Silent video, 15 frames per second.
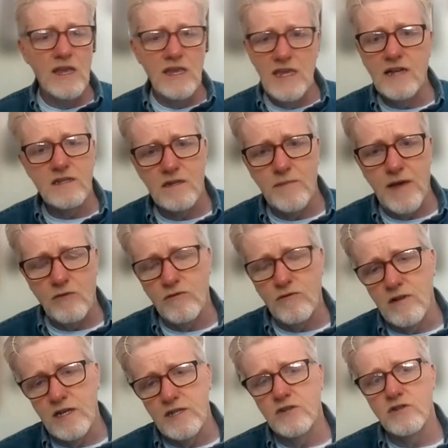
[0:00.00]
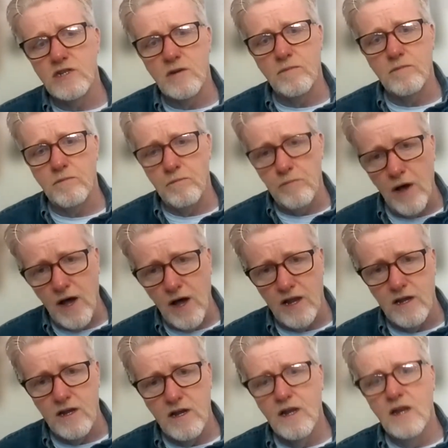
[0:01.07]
yes it's about relationship
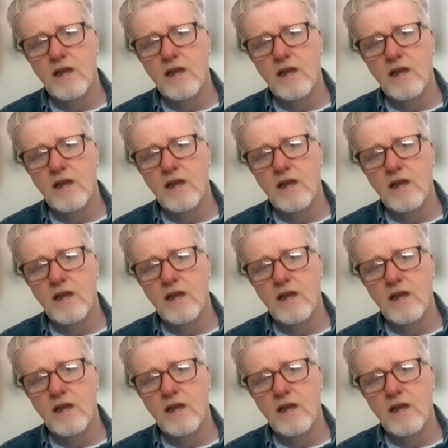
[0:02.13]
but